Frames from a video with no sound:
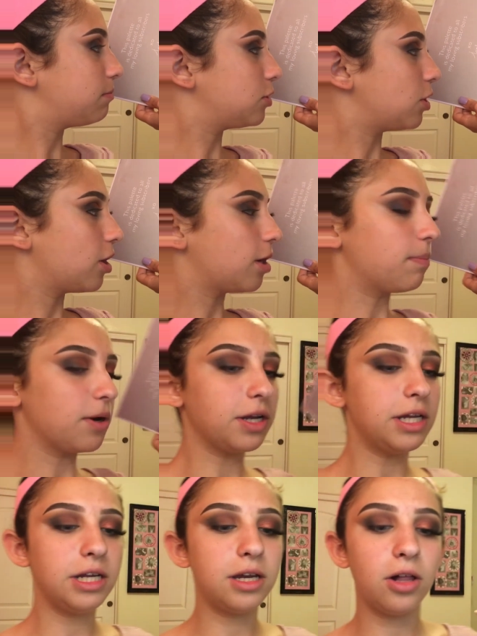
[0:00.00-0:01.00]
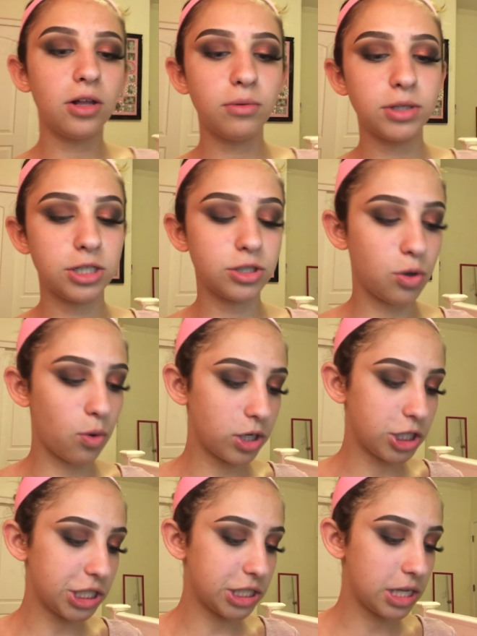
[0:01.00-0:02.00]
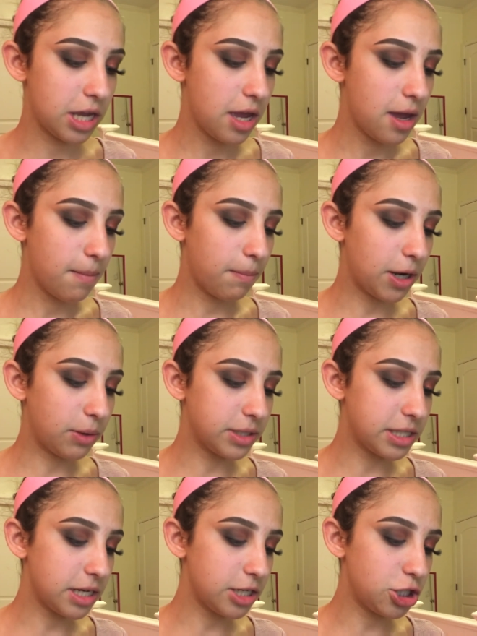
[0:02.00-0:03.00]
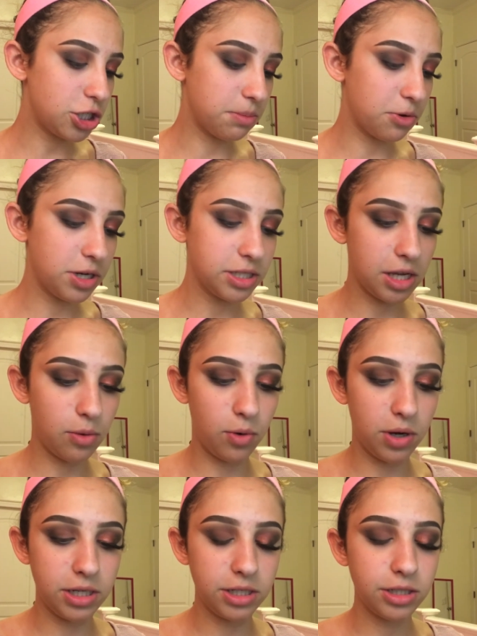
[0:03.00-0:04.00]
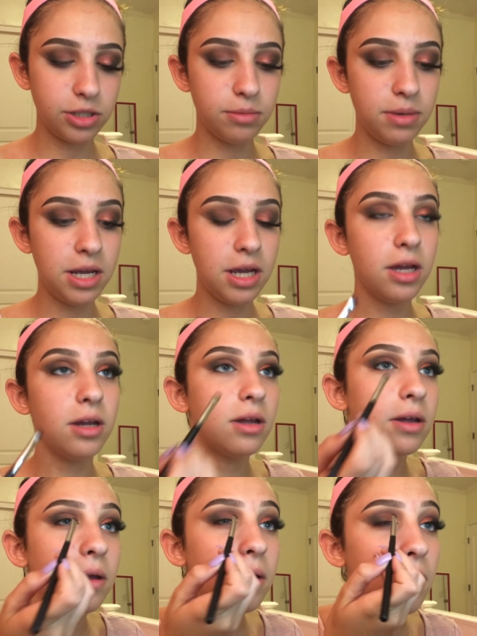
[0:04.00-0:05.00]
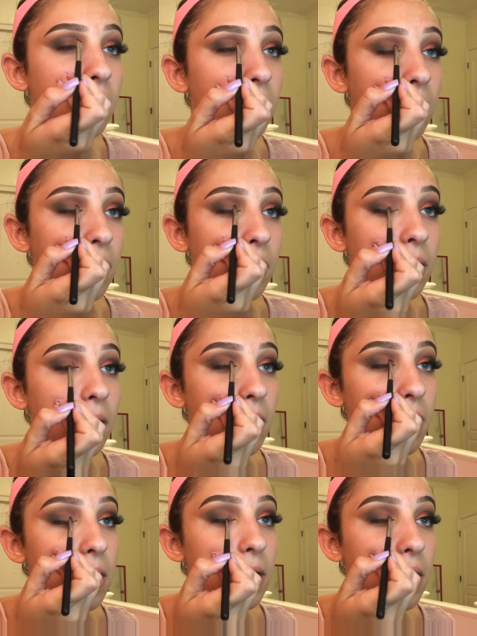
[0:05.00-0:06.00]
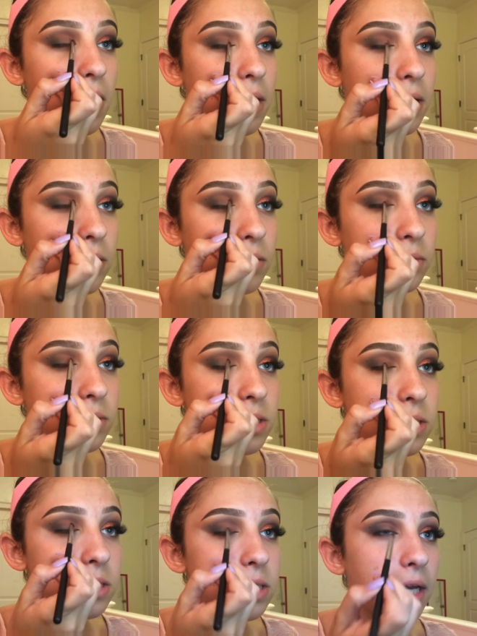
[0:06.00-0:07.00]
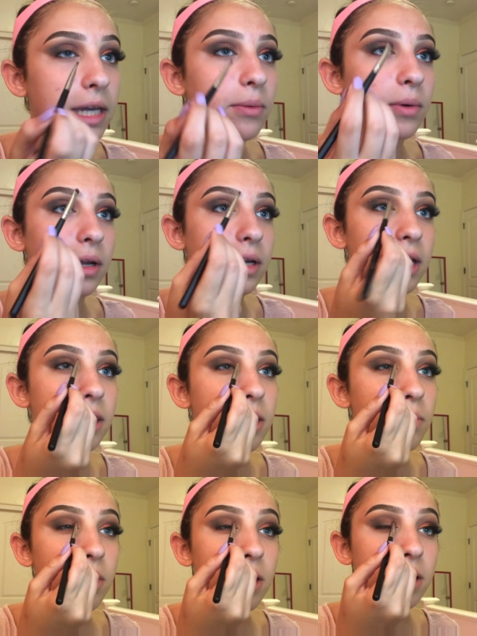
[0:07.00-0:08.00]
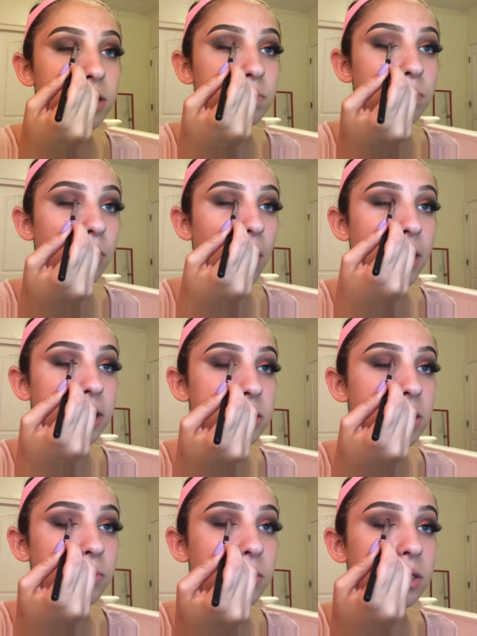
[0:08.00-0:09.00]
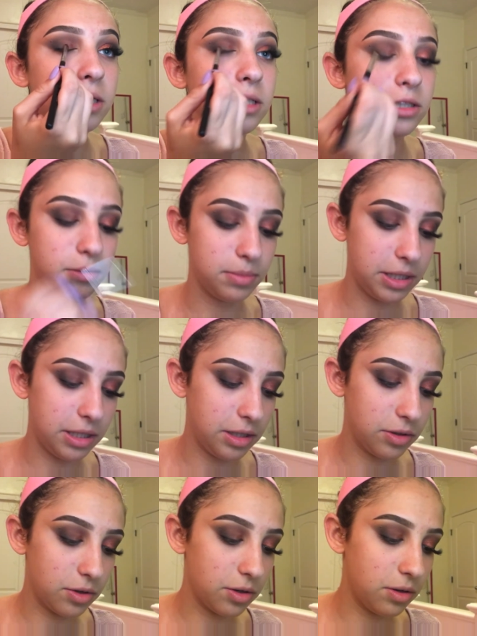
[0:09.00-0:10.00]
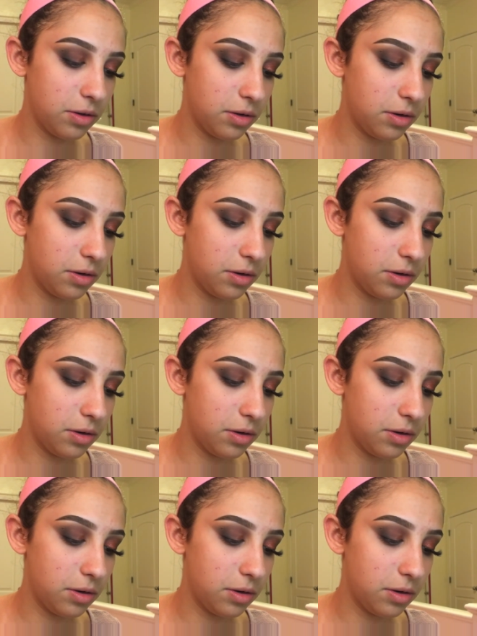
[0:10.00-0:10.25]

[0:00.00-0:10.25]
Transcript: dark burgundy color, which is gorgeous, but it wasn't as shimmery as I wanted it to be. And neither was the second one. And they weren't as bright as I wanted it to be either.